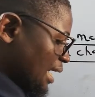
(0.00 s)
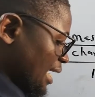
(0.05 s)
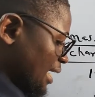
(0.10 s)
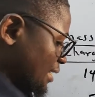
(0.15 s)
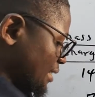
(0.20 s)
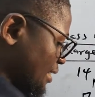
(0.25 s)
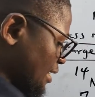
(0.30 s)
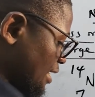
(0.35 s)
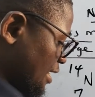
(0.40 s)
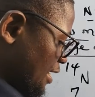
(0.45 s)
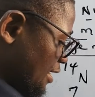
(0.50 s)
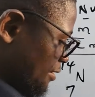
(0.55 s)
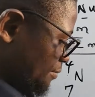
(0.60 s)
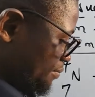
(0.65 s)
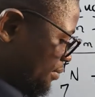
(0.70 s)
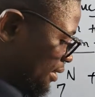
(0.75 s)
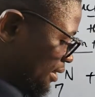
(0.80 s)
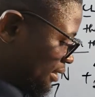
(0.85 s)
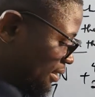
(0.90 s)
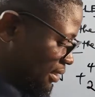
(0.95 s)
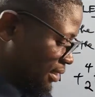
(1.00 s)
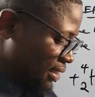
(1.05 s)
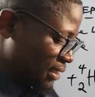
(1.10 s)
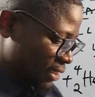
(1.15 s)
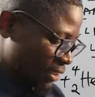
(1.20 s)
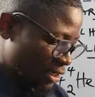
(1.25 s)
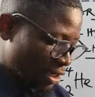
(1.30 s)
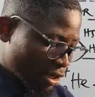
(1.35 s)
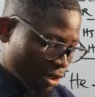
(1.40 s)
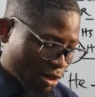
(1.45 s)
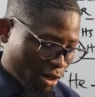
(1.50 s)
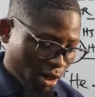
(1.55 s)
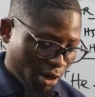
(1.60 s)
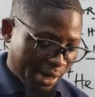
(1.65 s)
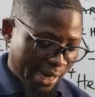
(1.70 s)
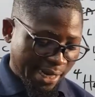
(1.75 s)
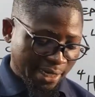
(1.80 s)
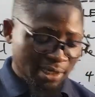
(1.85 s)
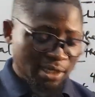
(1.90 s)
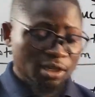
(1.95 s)
as A, B, C. All
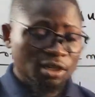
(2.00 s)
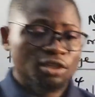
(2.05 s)
right.